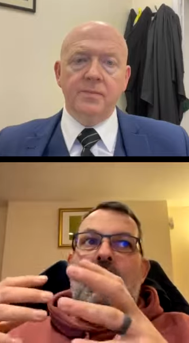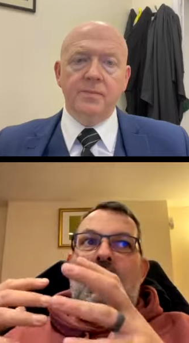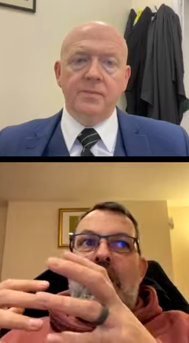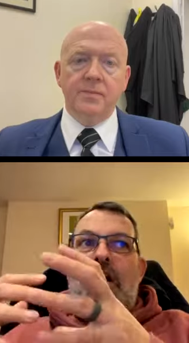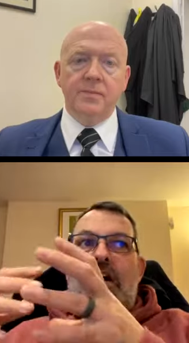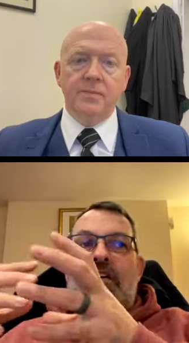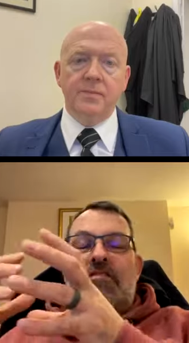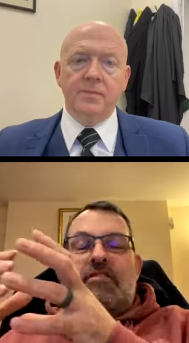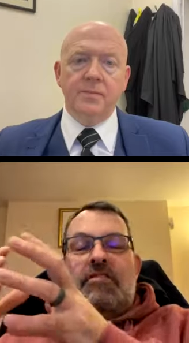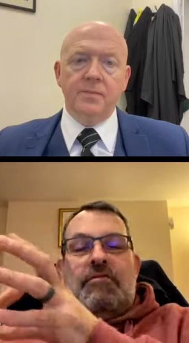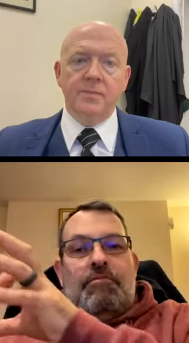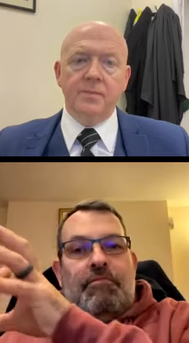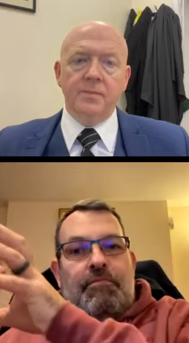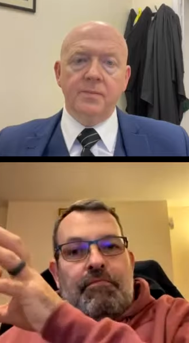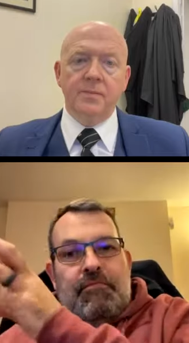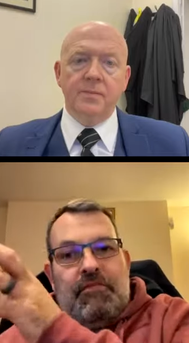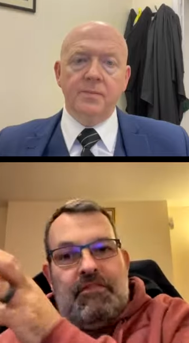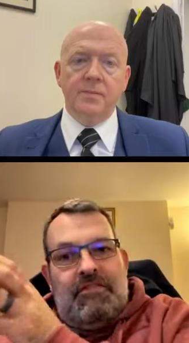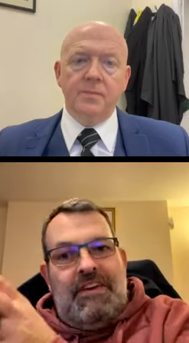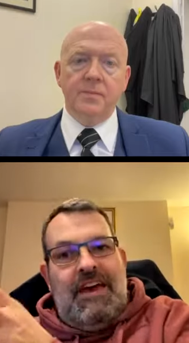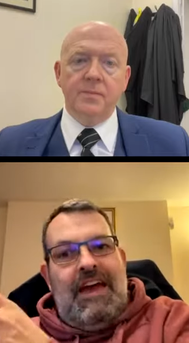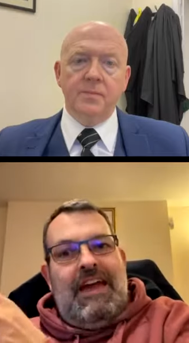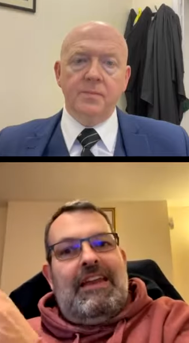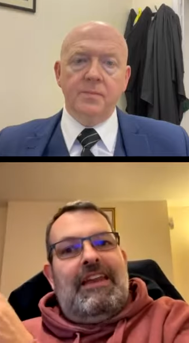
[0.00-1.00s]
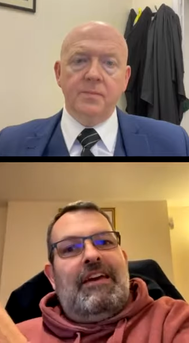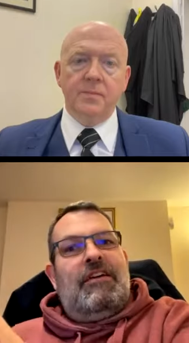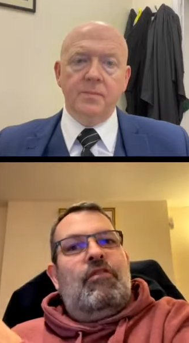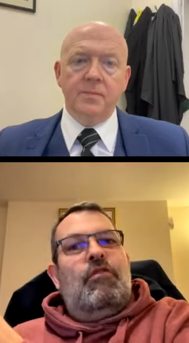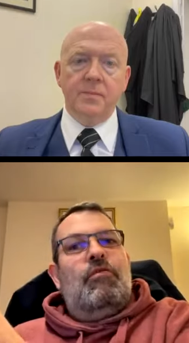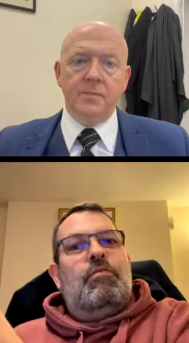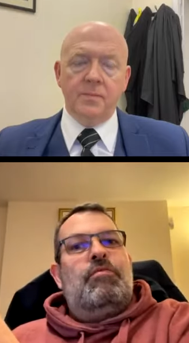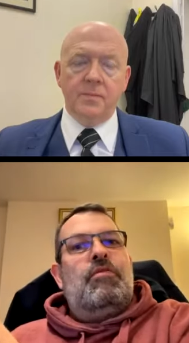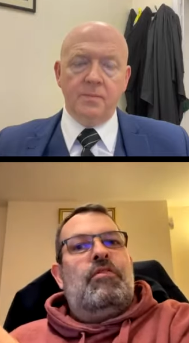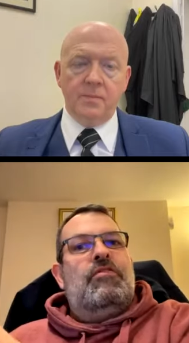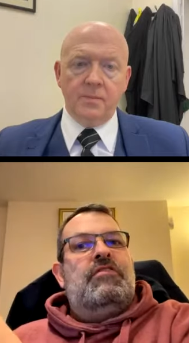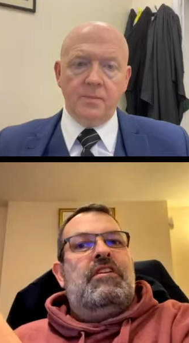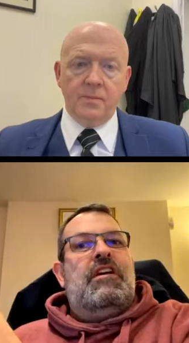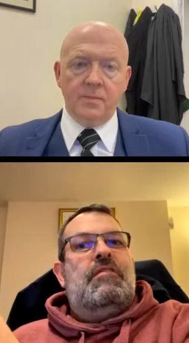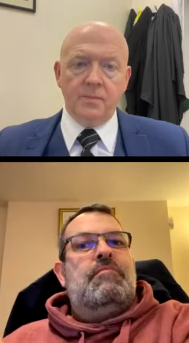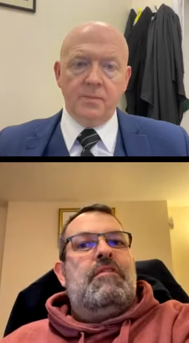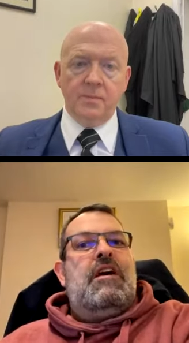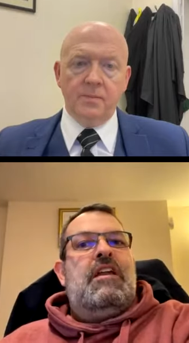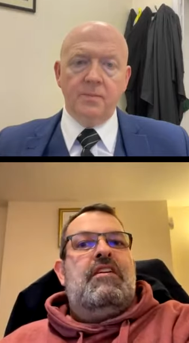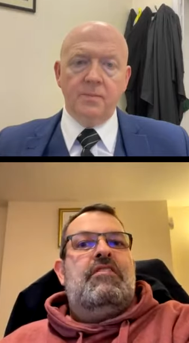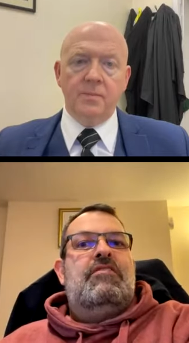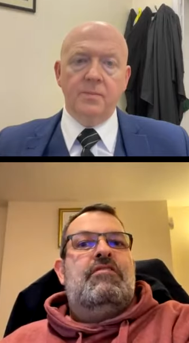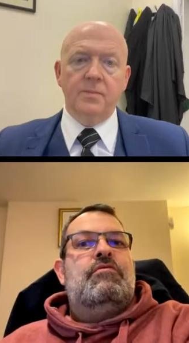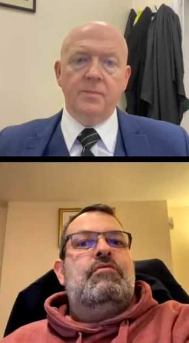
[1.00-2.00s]
Speaker 1: as a technical project
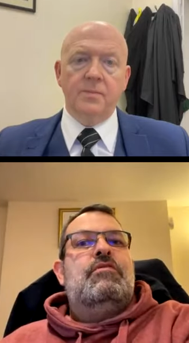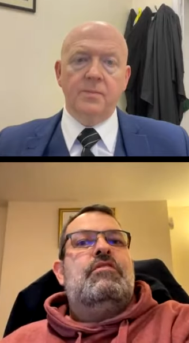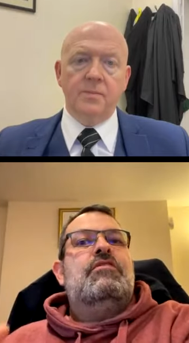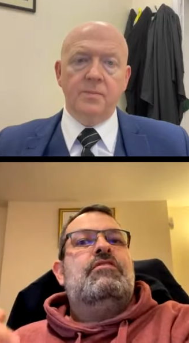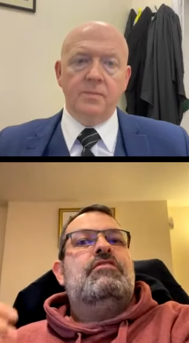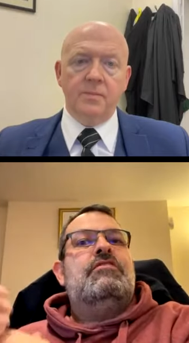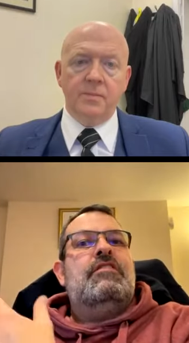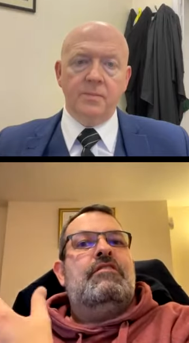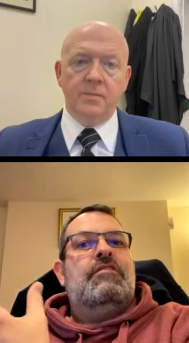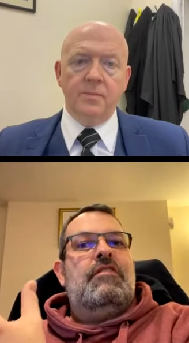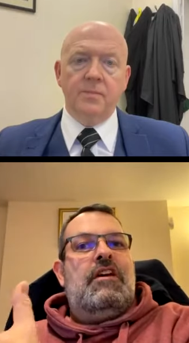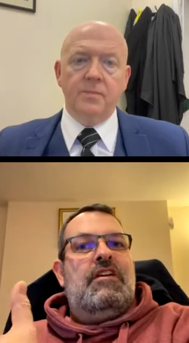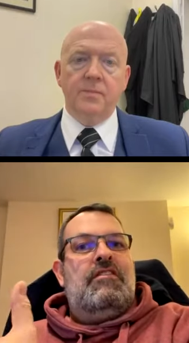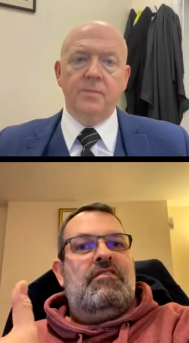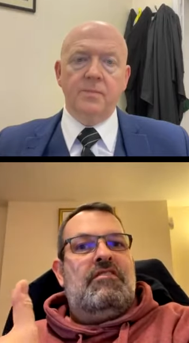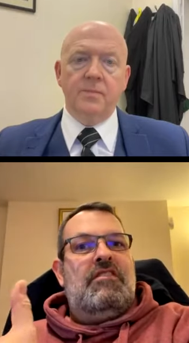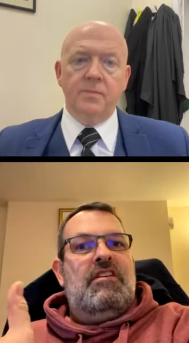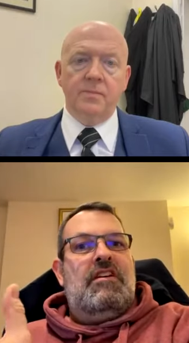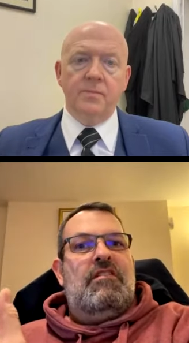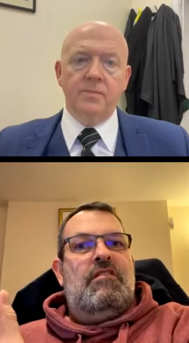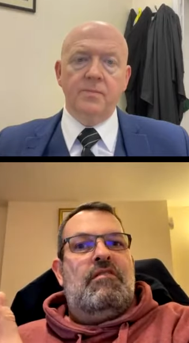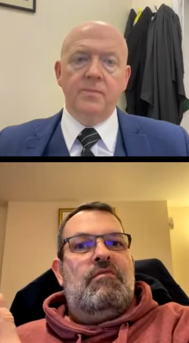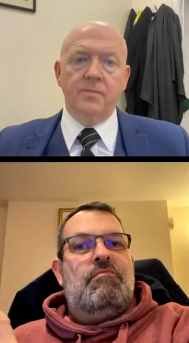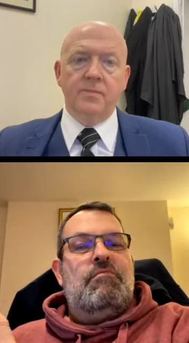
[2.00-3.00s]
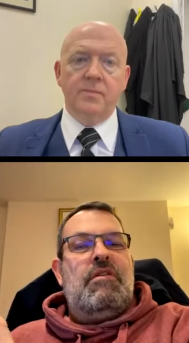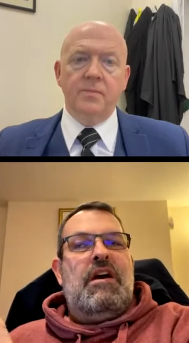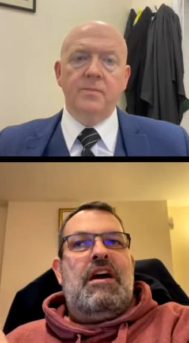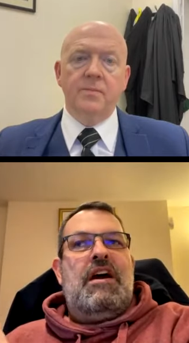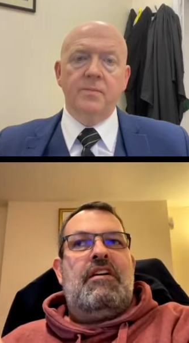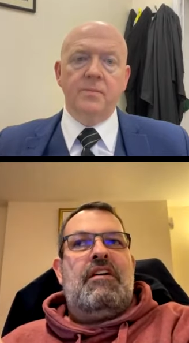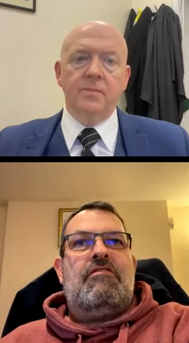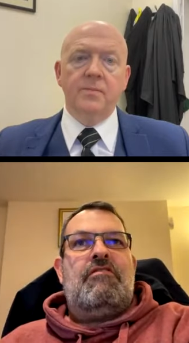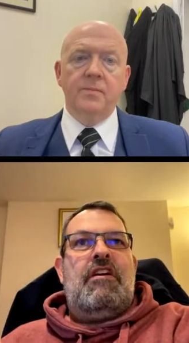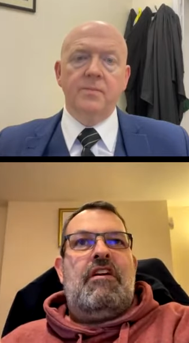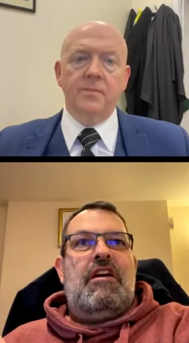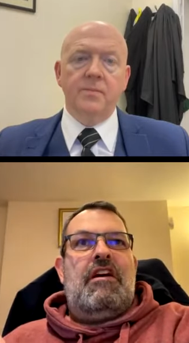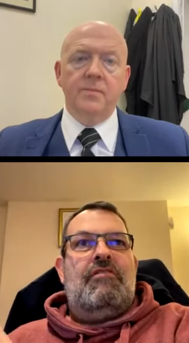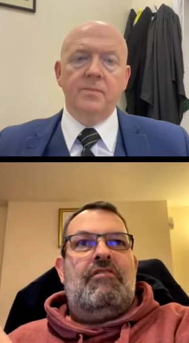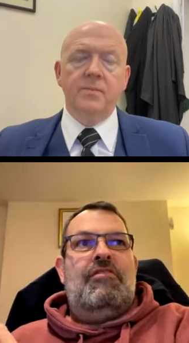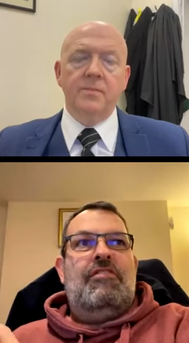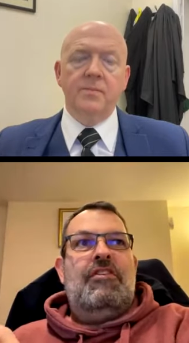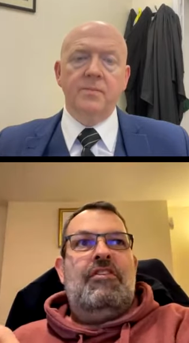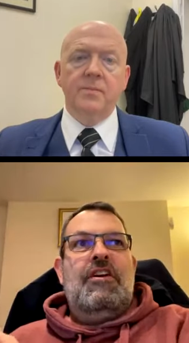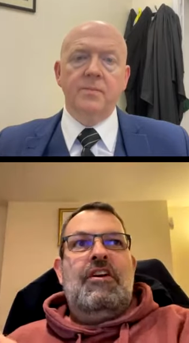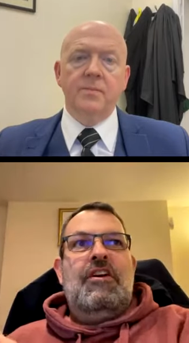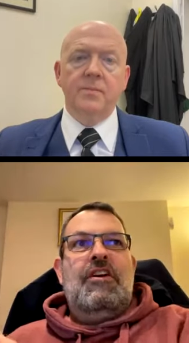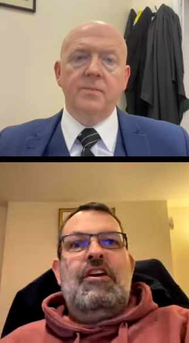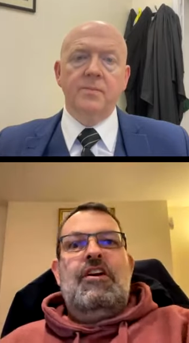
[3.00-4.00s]
manager with a civil engineering background,
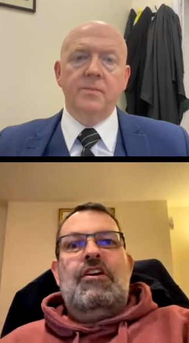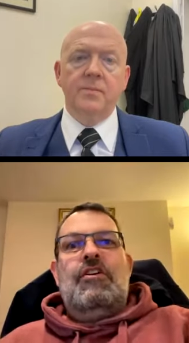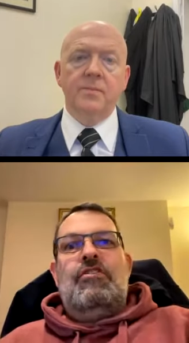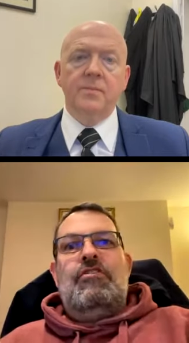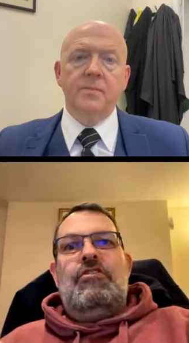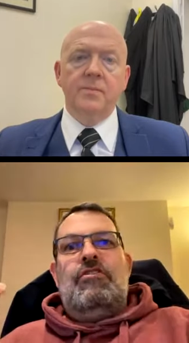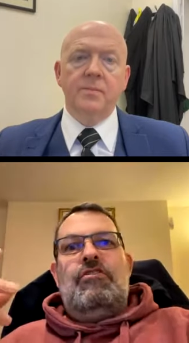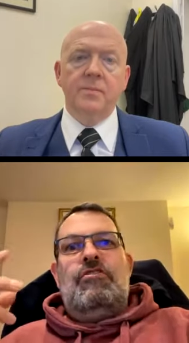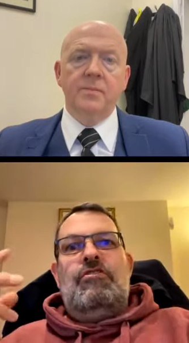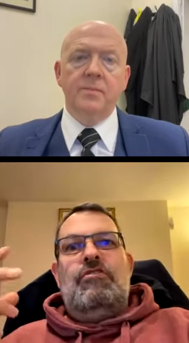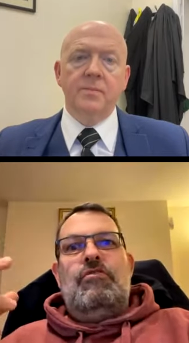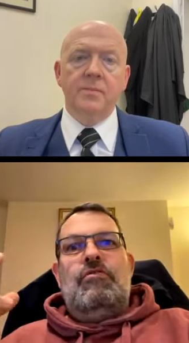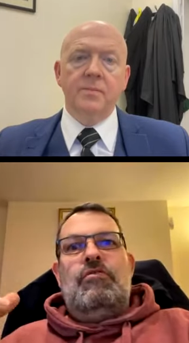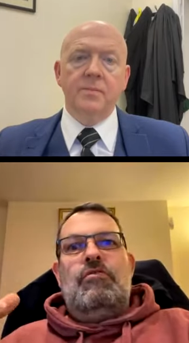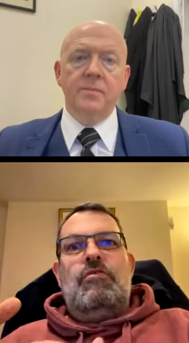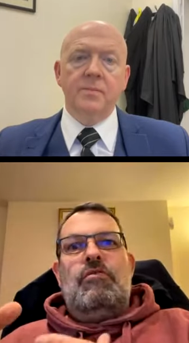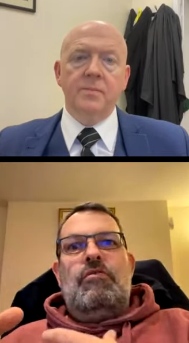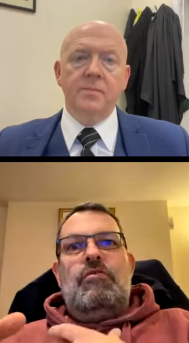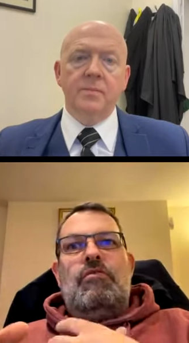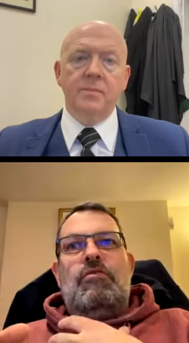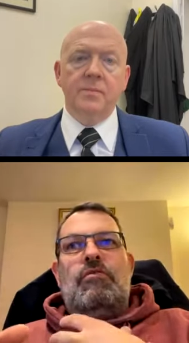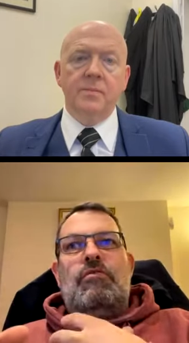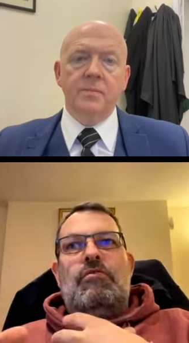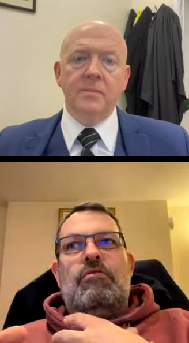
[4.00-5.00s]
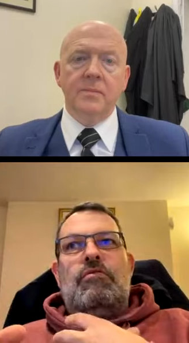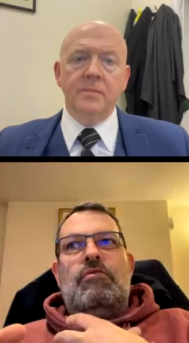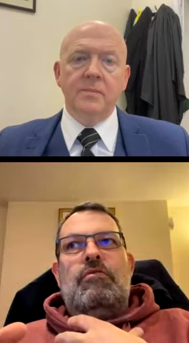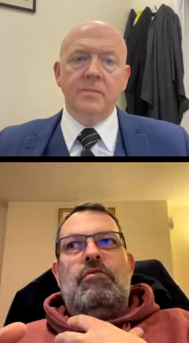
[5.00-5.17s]
you're